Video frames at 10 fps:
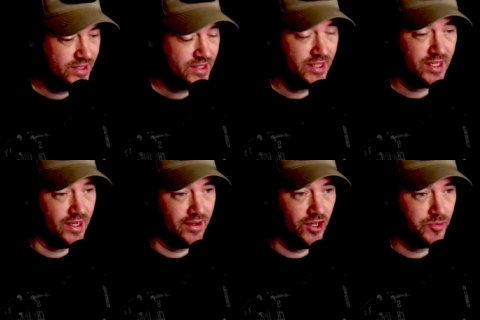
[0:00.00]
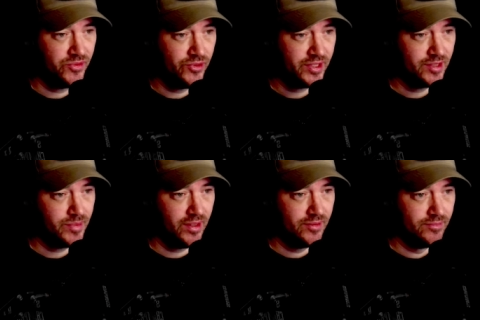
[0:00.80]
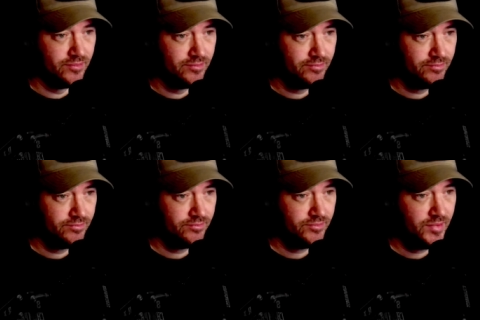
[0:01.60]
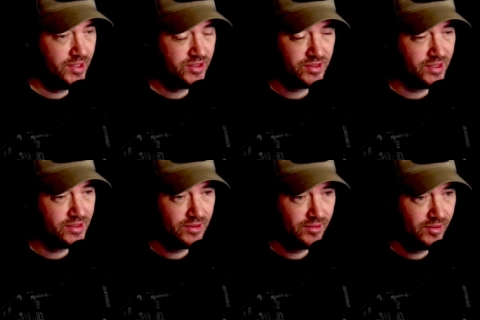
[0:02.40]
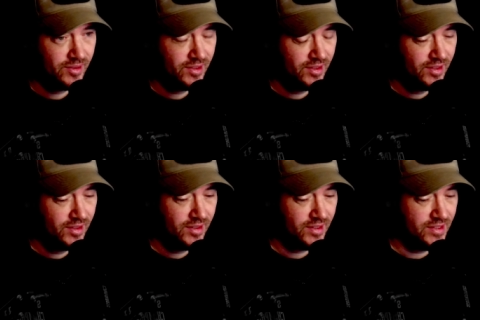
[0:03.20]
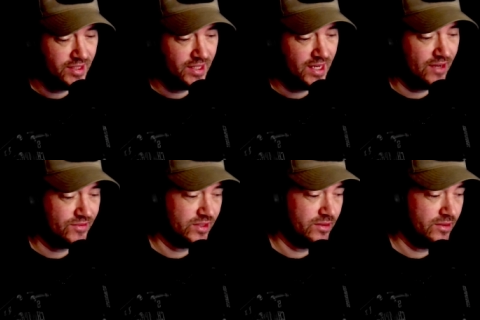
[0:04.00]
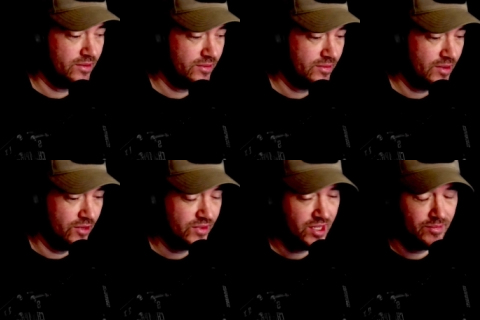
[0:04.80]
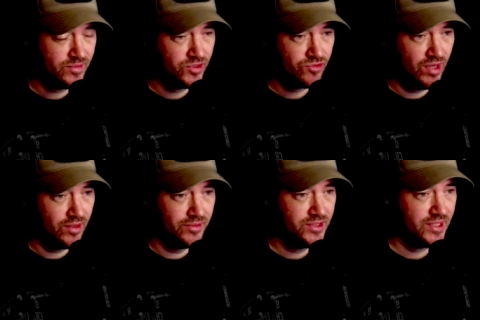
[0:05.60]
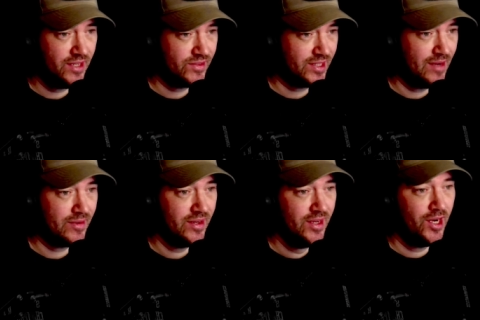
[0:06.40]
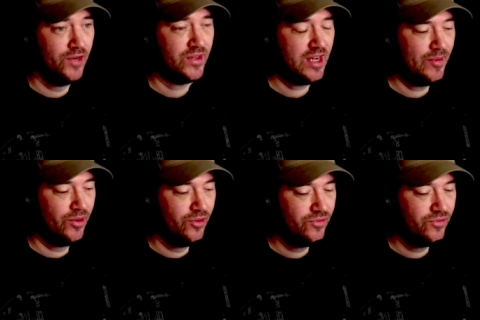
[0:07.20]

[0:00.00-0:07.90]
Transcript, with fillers: it's going to get hard before it gets better. It just is. and you're going to have to overcome some struggles. You're going to have to come overcome an